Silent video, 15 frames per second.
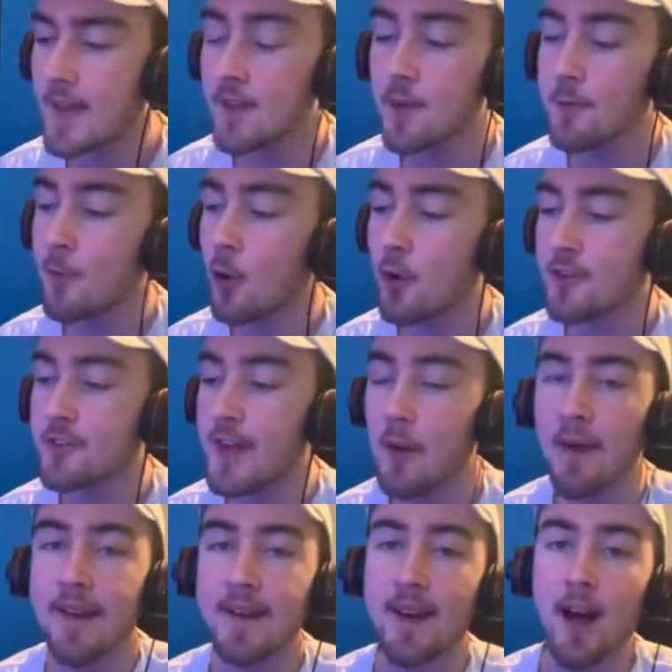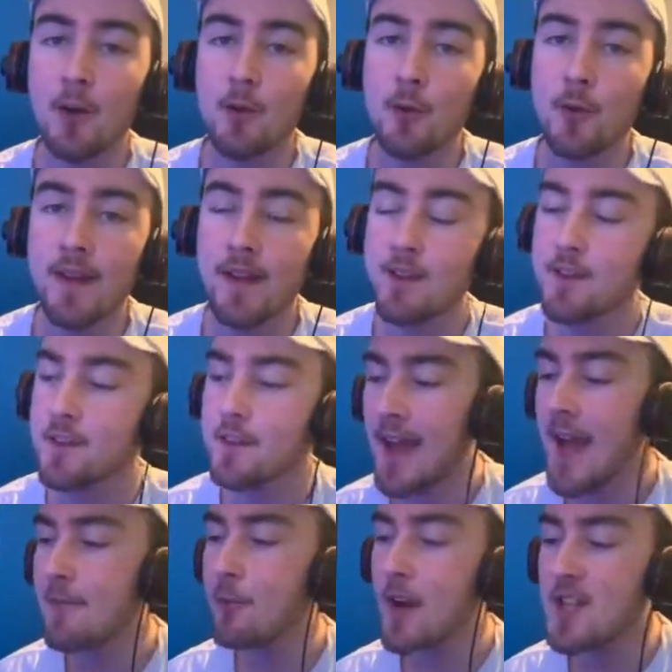then of course now Ngannou is the
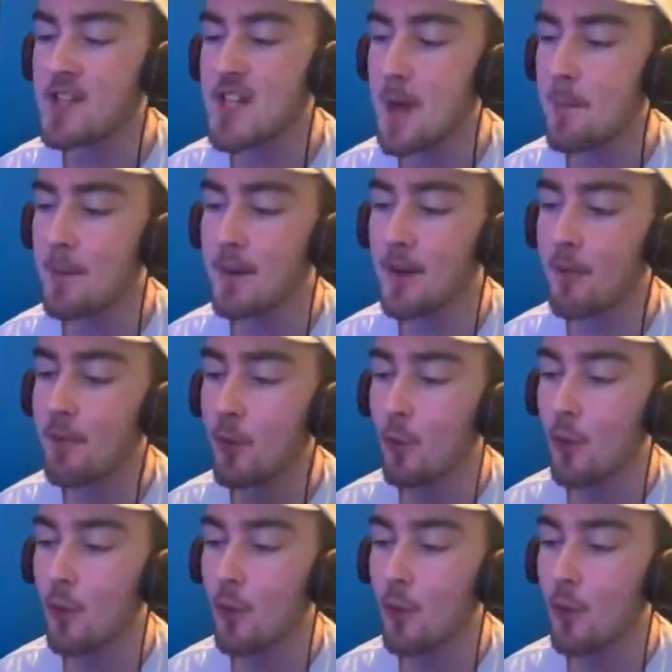heavyweight champion of the